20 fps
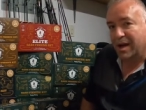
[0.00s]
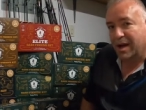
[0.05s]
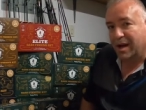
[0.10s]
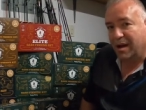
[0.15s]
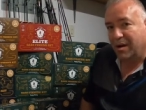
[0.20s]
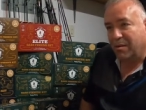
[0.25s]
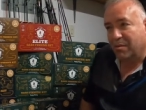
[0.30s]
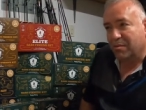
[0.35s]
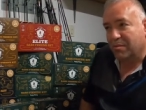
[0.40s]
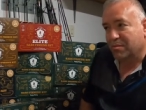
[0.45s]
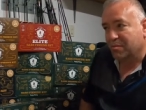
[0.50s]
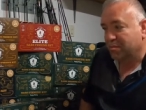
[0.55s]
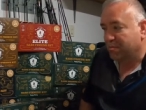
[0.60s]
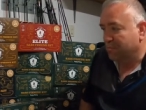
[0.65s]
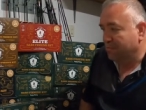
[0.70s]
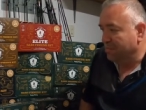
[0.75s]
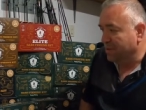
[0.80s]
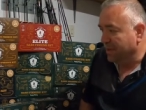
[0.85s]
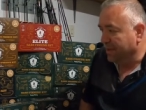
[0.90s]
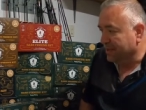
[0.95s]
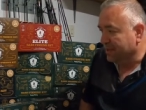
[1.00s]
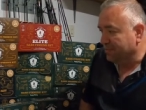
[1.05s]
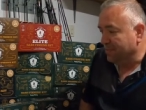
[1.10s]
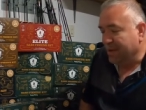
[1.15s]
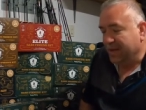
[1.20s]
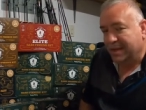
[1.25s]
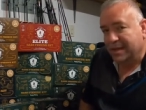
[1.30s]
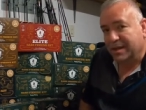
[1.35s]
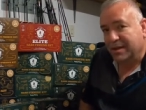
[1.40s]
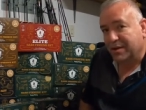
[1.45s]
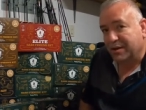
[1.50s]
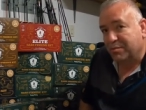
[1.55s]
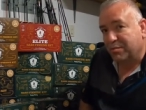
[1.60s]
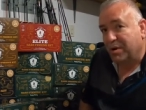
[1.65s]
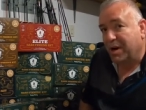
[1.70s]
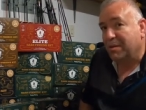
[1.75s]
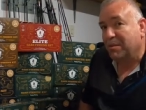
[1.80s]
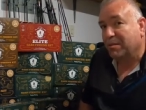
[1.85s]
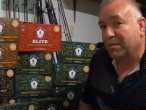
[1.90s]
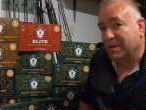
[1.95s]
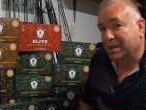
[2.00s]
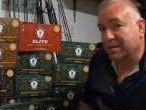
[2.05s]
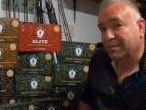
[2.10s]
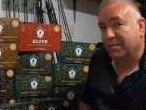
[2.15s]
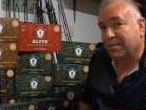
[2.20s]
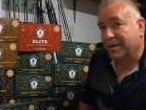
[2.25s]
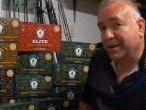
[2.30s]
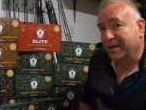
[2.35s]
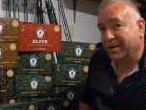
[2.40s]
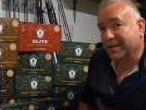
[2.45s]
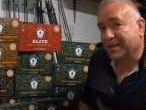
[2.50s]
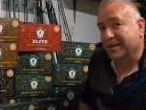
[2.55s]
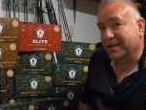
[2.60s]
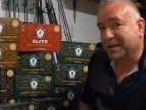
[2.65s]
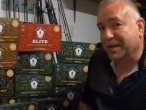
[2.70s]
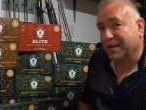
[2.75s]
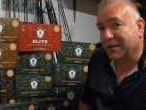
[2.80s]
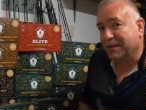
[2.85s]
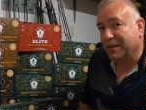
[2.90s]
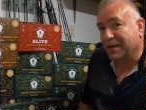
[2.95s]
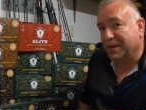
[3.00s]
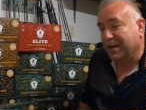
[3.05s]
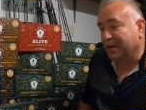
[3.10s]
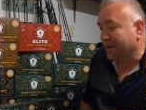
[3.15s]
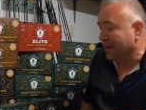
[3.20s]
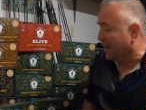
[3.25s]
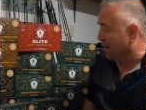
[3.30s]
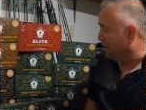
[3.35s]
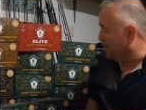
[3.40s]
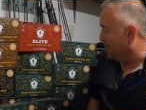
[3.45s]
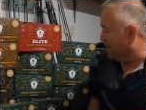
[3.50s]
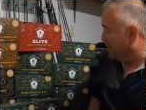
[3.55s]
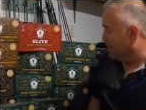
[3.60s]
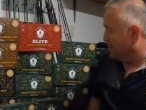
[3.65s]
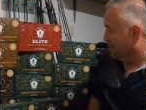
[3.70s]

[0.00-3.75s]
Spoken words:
I'm expecting there's probably some pretty good stuff in there. Now,